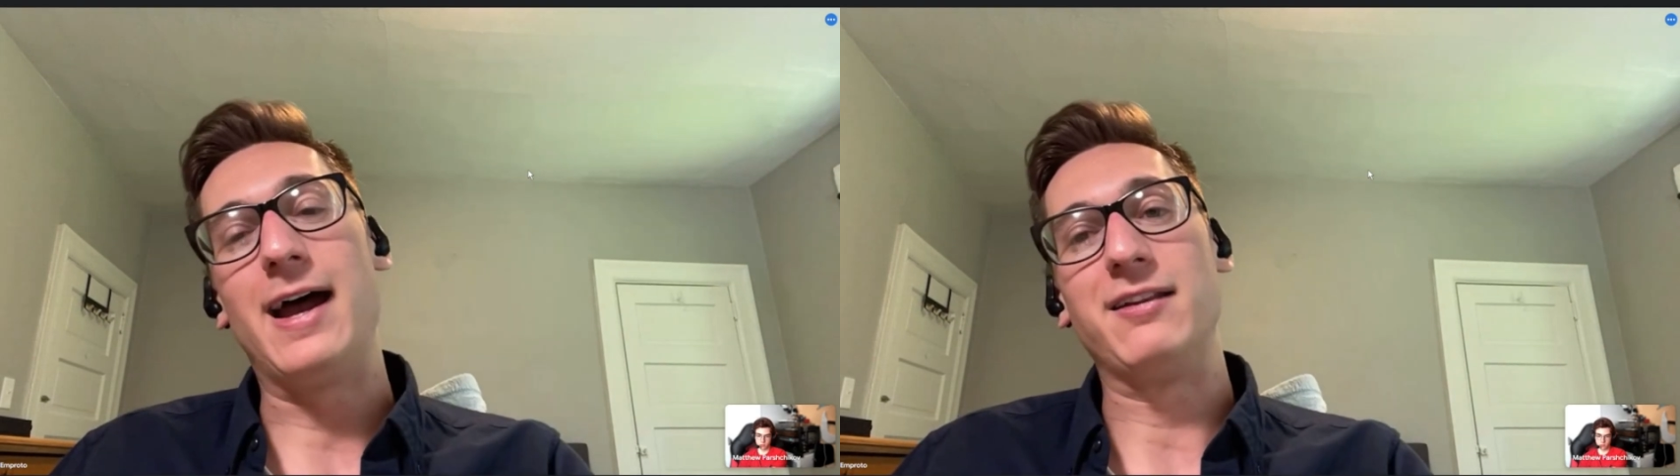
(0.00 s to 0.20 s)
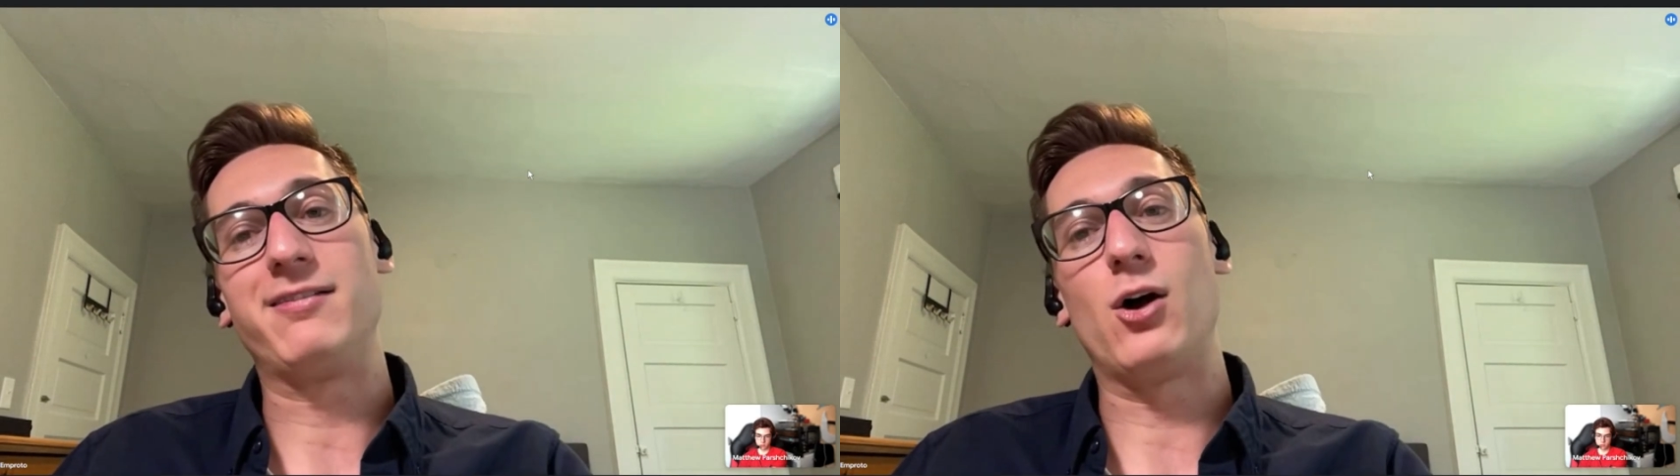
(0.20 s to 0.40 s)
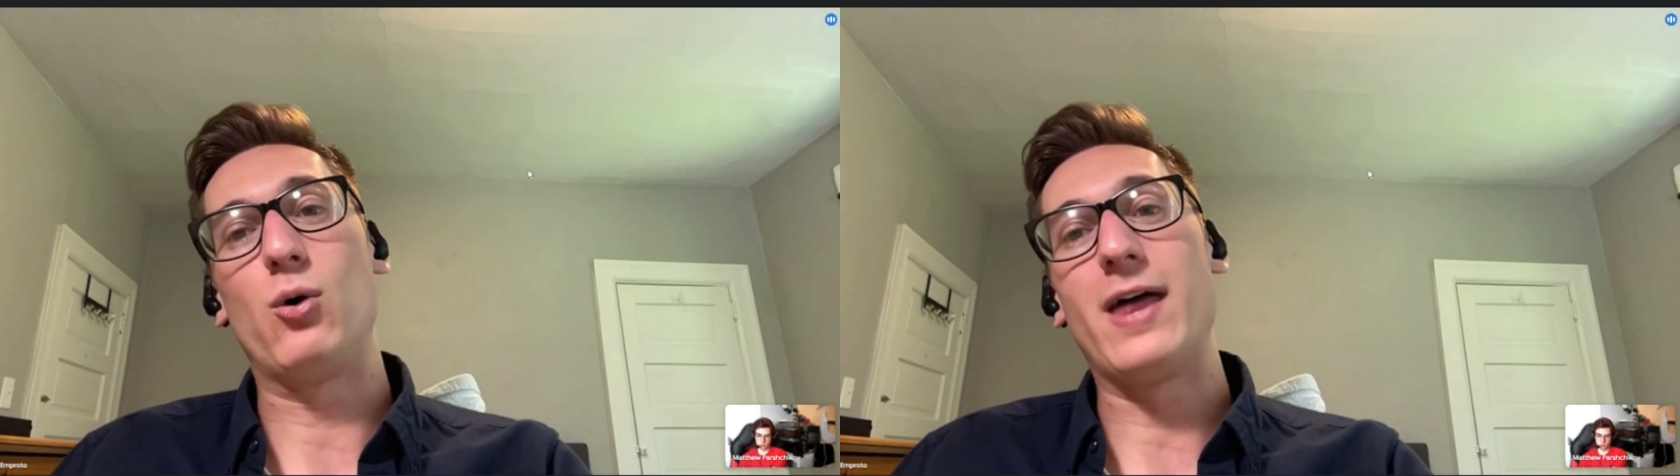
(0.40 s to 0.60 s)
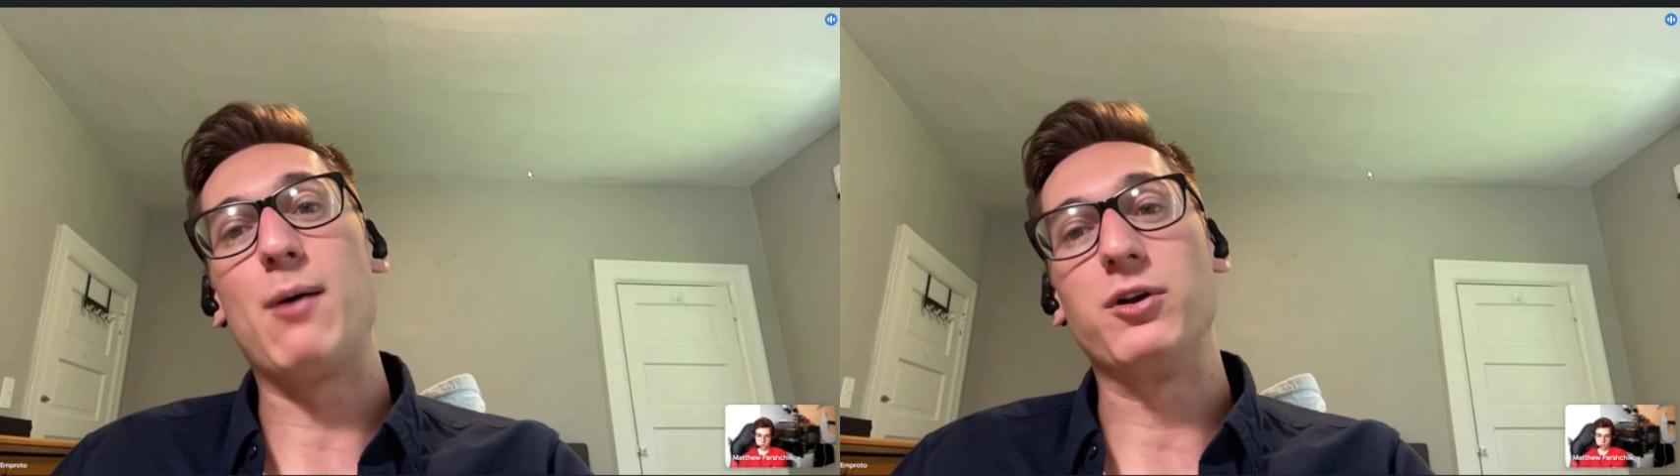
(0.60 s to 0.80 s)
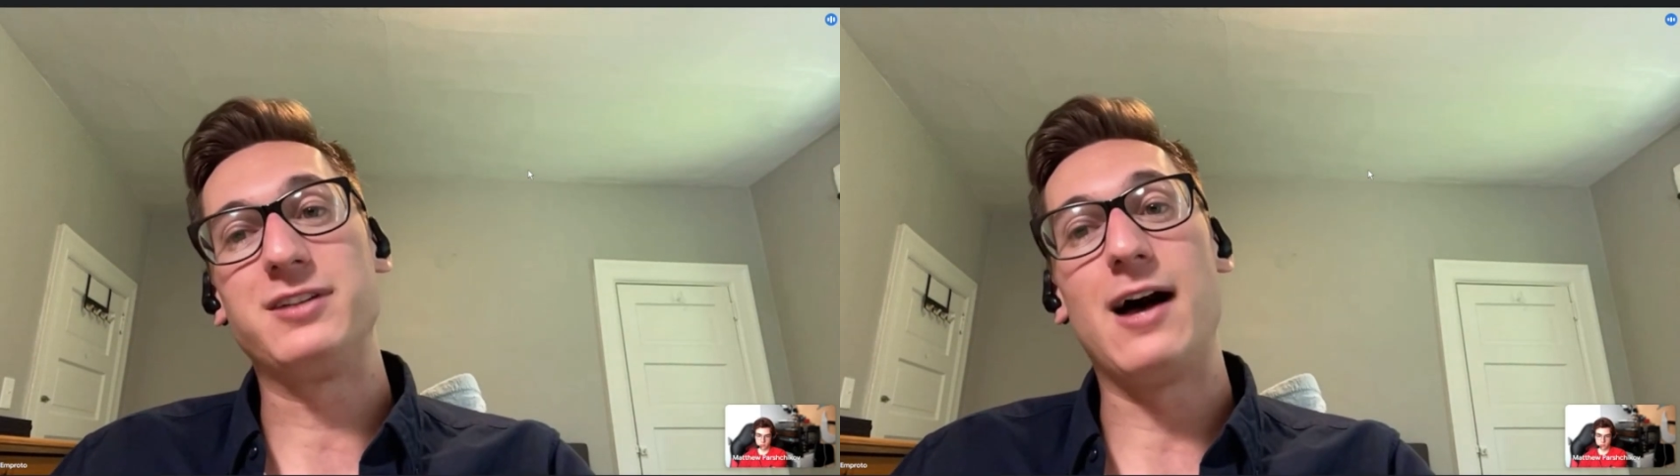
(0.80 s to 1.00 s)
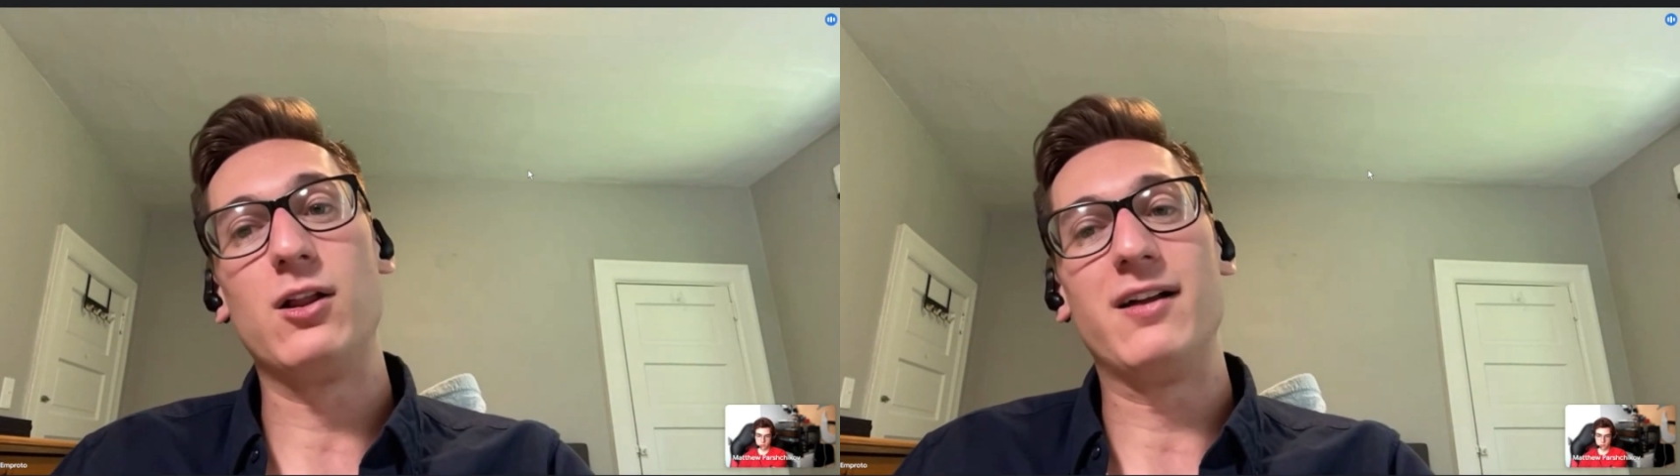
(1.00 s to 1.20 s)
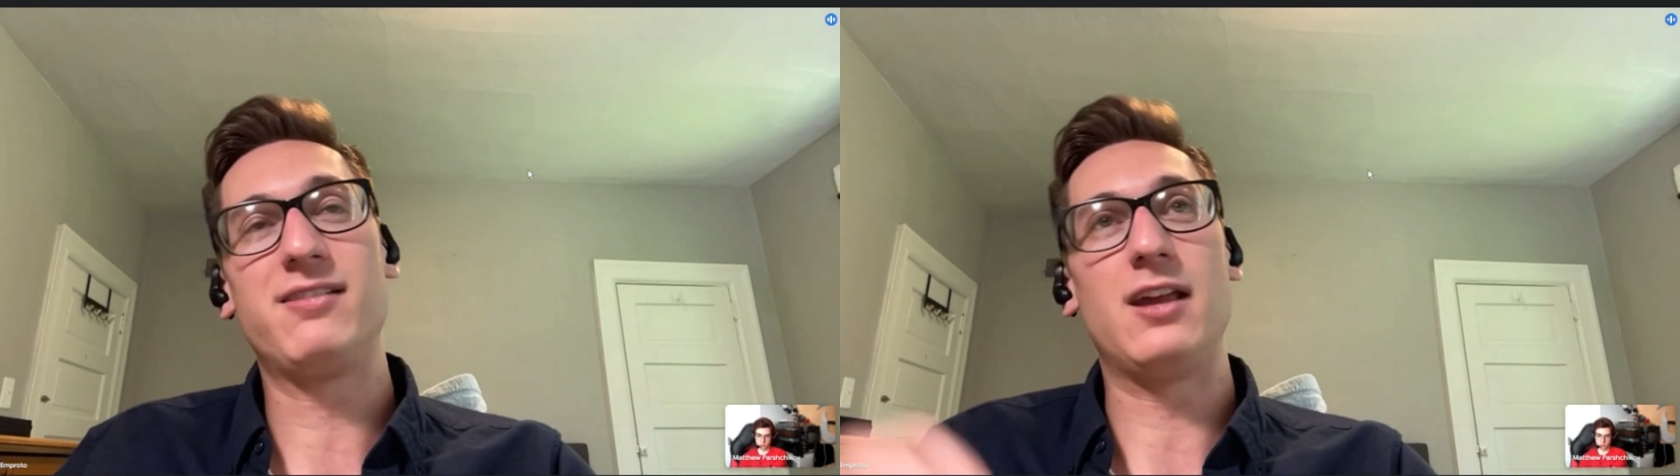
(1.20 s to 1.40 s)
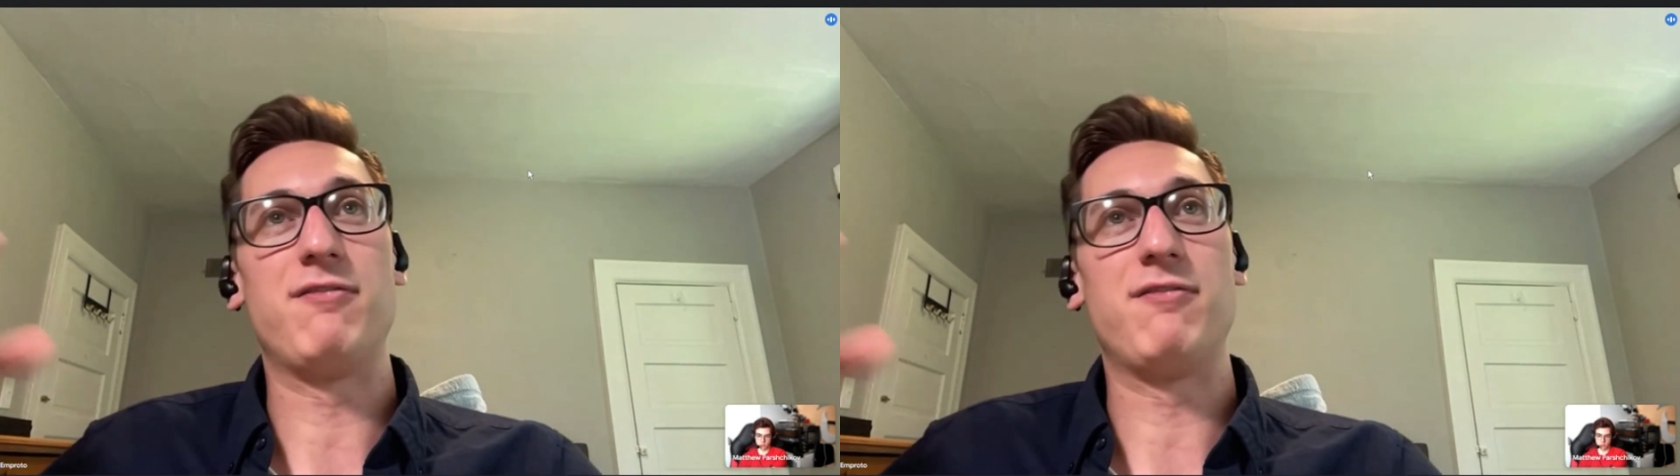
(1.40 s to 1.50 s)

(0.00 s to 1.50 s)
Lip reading: And so that will tell us